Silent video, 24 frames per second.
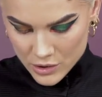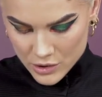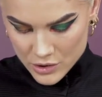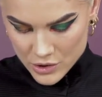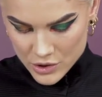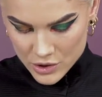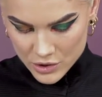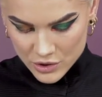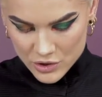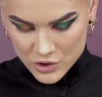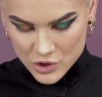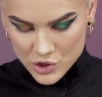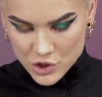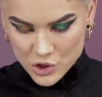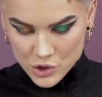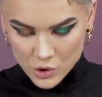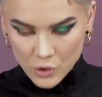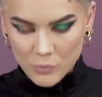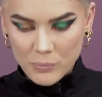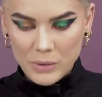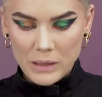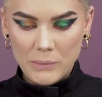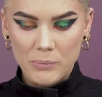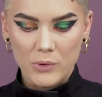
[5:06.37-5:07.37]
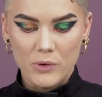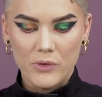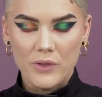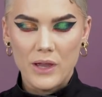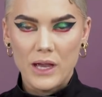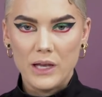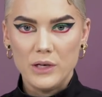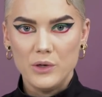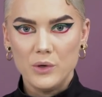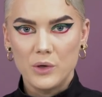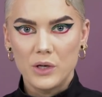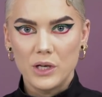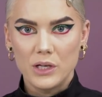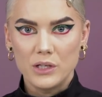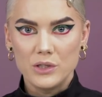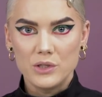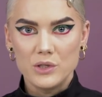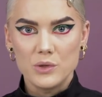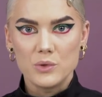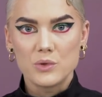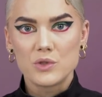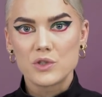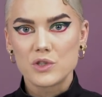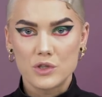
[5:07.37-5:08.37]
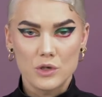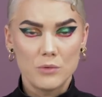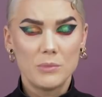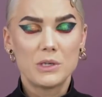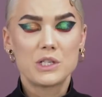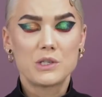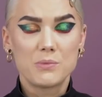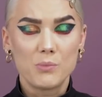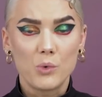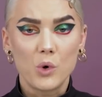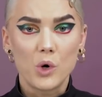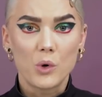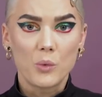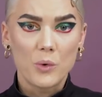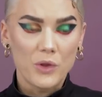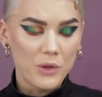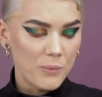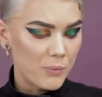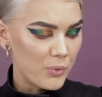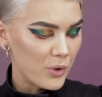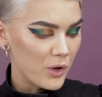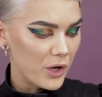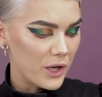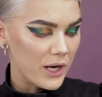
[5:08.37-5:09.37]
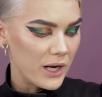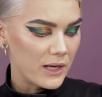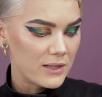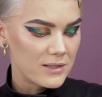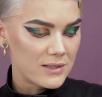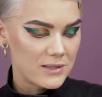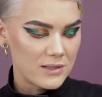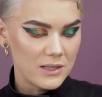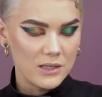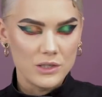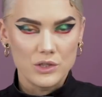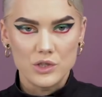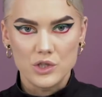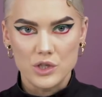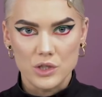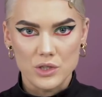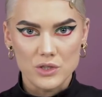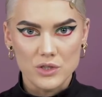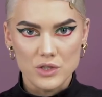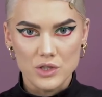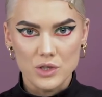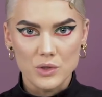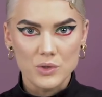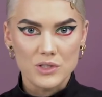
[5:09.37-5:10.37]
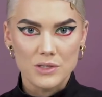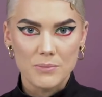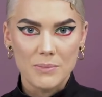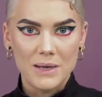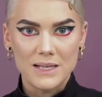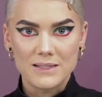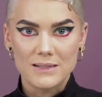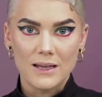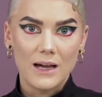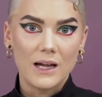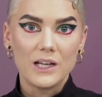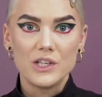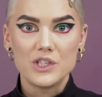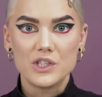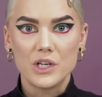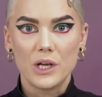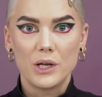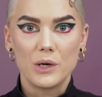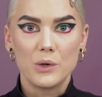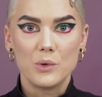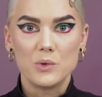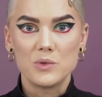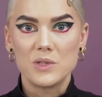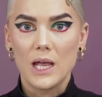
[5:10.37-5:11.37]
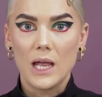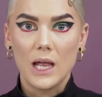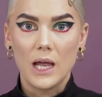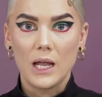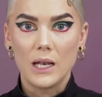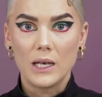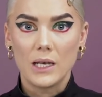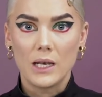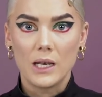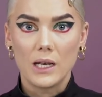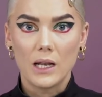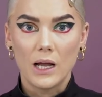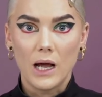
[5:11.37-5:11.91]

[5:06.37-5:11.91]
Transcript: just show people that you can do so much more with the products than just use them as eyeshadows and